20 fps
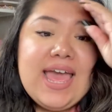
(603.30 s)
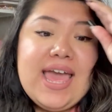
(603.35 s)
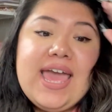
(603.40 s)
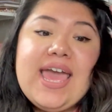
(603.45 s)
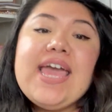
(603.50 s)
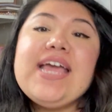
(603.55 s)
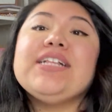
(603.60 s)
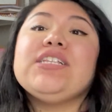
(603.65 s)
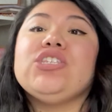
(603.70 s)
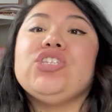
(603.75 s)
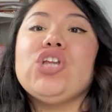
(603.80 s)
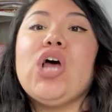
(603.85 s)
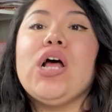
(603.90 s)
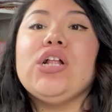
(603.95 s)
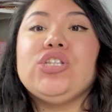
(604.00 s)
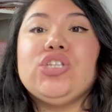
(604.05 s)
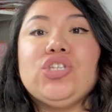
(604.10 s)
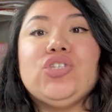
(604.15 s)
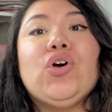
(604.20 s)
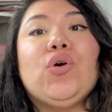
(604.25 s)
it's
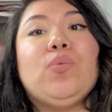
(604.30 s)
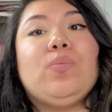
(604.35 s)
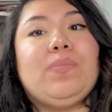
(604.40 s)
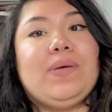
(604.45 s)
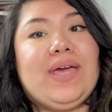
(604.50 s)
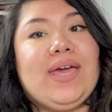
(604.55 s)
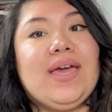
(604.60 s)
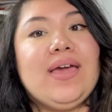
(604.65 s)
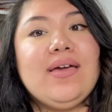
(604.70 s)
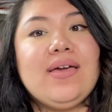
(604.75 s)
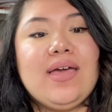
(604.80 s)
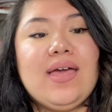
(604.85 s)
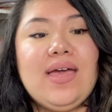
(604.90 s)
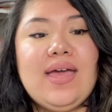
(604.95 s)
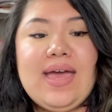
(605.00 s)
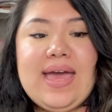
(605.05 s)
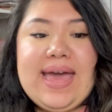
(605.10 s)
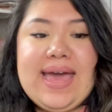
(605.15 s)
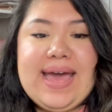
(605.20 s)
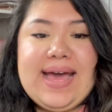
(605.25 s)
not so big
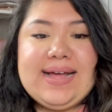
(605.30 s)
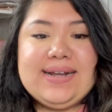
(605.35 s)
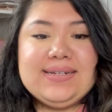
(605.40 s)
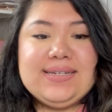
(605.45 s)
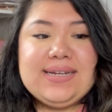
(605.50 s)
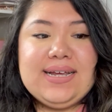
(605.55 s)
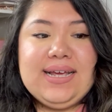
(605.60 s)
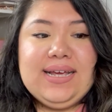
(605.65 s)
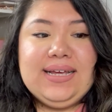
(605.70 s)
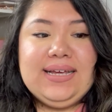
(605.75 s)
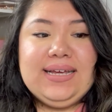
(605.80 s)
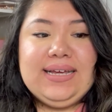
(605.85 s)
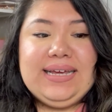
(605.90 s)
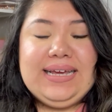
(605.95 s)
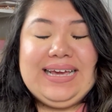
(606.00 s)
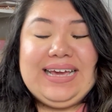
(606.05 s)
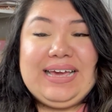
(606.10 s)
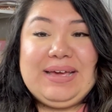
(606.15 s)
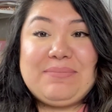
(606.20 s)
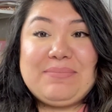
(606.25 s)
and
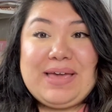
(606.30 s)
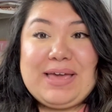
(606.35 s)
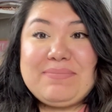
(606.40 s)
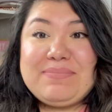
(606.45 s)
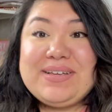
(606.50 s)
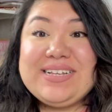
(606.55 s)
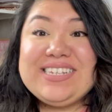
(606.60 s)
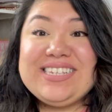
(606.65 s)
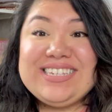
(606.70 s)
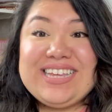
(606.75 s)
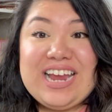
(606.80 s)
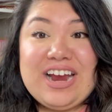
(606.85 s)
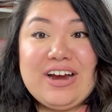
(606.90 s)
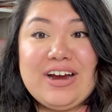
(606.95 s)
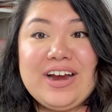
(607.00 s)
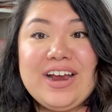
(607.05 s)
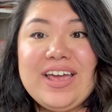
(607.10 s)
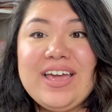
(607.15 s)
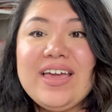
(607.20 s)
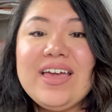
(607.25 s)
it may be
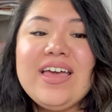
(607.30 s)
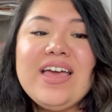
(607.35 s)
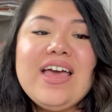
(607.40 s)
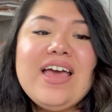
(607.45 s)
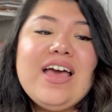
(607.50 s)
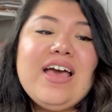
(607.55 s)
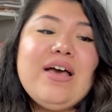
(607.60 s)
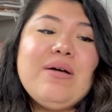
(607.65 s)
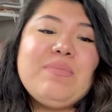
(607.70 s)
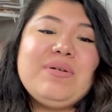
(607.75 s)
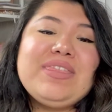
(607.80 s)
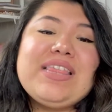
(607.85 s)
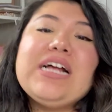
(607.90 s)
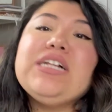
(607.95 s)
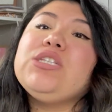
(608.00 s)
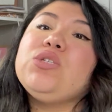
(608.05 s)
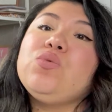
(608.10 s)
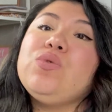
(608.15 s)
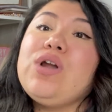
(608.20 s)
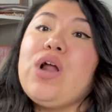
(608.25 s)
scary. But
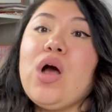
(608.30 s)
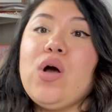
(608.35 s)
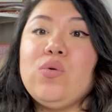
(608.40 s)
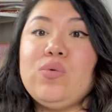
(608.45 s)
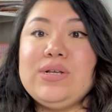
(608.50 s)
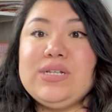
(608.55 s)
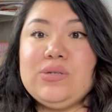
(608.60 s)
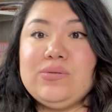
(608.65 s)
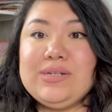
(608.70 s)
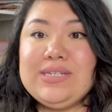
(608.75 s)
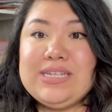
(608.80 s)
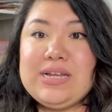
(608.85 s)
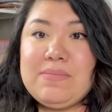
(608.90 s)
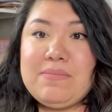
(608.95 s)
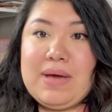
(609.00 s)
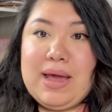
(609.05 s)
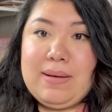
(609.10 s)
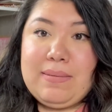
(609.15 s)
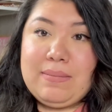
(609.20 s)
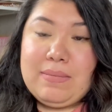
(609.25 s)
that's what always was
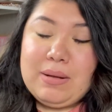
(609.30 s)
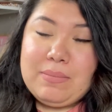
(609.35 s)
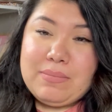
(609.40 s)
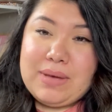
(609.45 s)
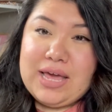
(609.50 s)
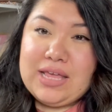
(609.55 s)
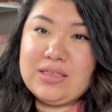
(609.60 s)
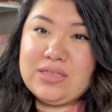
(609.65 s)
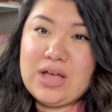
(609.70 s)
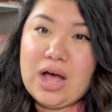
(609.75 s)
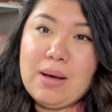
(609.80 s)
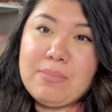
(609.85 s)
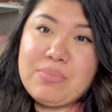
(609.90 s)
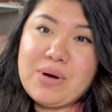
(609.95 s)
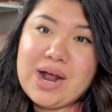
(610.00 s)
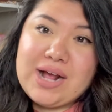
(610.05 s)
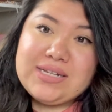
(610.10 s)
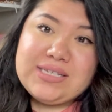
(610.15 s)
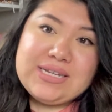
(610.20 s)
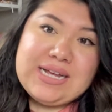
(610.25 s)
in my thought
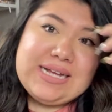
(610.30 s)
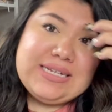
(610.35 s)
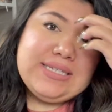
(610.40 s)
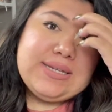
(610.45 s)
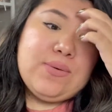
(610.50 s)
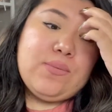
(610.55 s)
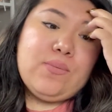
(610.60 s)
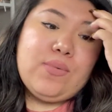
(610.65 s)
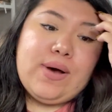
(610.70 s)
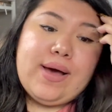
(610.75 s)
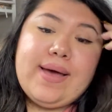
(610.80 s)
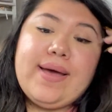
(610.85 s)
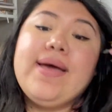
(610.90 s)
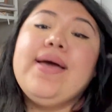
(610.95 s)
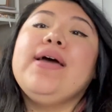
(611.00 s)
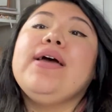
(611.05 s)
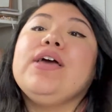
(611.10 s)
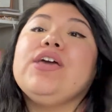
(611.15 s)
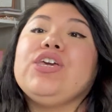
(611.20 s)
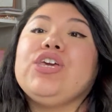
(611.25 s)
process, and what,
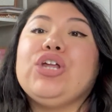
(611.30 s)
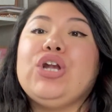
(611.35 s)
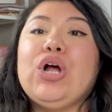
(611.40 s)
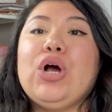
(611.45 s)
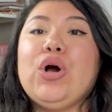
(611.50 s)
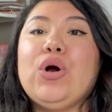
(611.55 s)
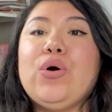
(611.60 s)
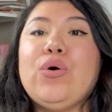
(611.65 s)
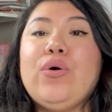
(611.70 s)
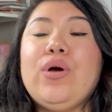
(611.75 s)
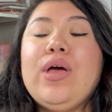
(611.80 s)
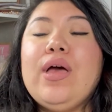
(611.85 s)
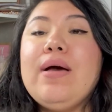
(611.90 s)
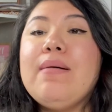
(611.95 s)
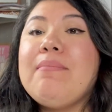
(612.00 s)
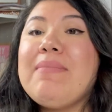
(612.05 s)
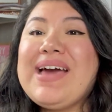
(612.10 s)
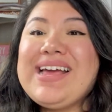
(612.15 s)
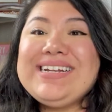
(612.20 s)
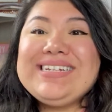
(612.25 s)
you know,
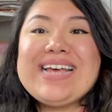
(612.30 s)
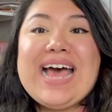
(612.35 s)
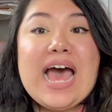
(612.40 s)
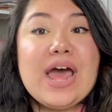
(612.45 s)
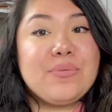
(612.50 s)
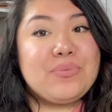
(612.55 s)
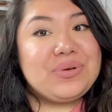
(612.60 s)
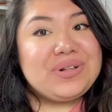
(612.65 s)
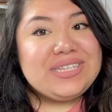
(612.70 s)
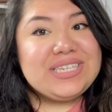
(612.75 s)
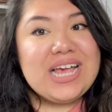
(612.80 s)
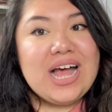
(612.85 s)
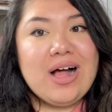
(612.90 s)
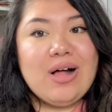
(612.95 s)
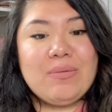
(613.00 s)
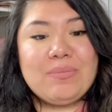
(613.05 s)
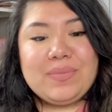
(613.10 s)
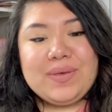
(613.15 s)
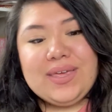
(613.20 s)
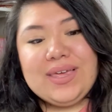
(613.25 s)
my dad would
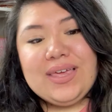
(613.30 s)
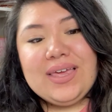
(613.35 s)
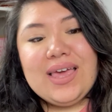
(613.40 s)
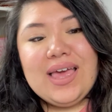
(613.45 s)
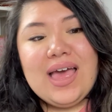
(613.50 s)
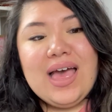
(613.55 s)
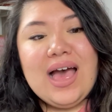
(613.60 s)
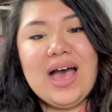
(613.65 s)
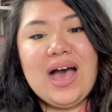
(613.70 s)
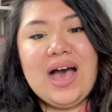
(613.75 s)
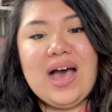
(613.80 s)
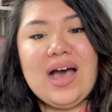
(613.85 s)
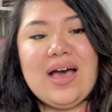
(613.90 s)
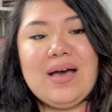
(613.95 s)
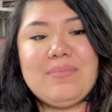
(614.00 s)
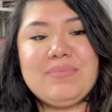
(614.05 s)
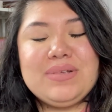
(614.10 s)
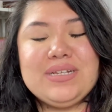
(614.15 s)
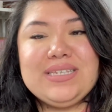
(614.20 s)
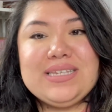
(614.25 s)
tell me
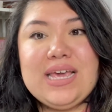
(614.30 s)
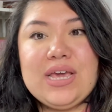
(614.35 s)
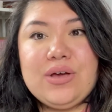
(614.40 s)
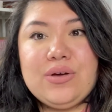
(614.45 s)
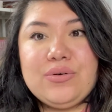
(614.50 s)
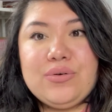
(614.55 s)
is like,